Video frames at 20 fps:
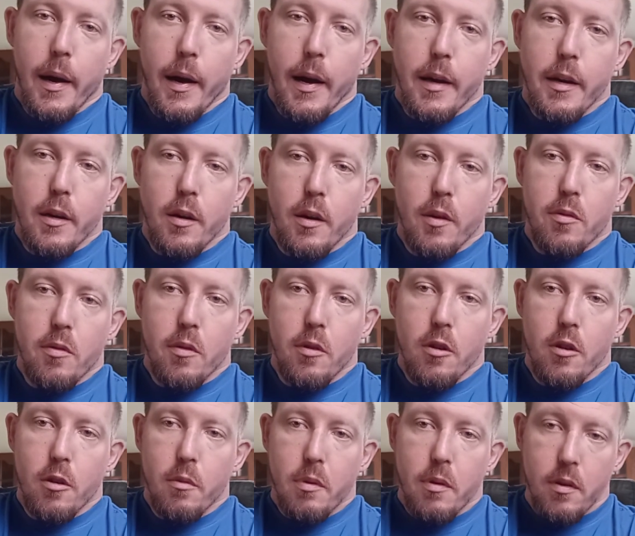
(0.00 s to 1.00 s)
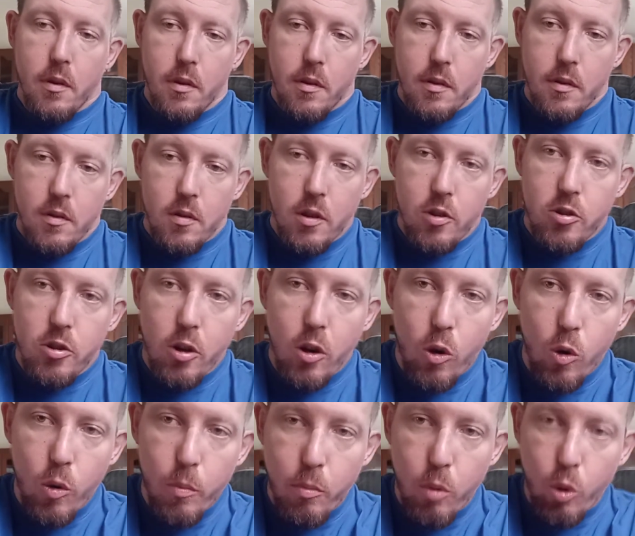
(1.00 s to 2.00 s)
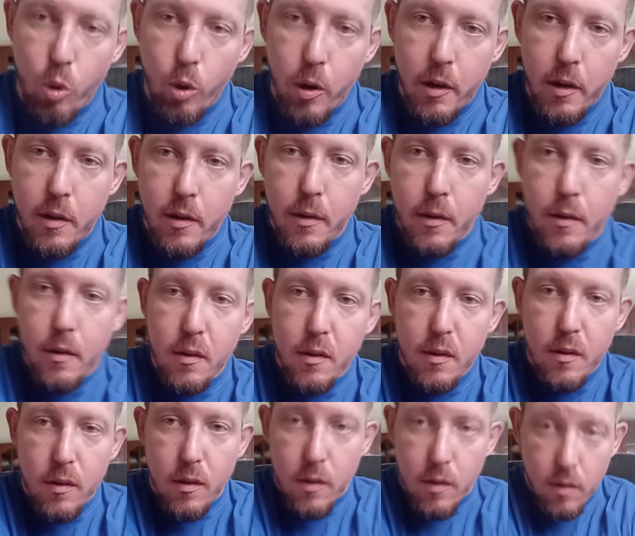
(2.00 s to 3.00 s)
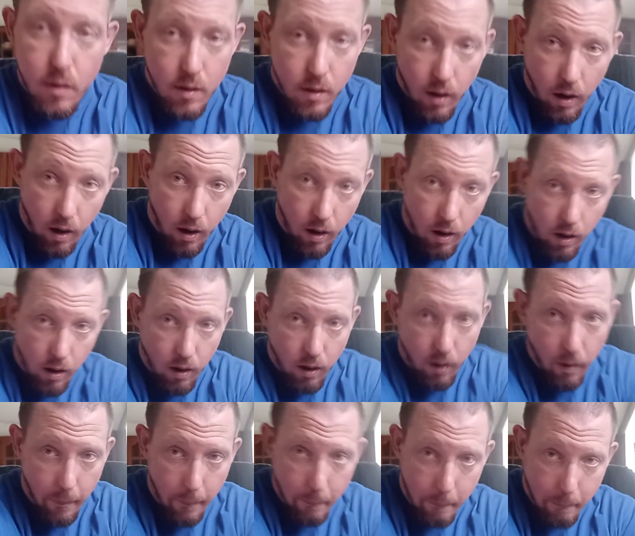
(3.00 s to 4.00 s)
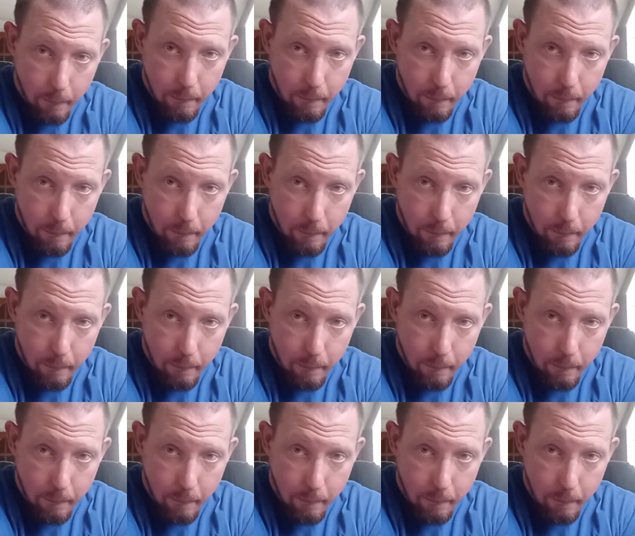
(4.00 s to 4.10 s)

Hey YouTube, this is your own boy. Sorry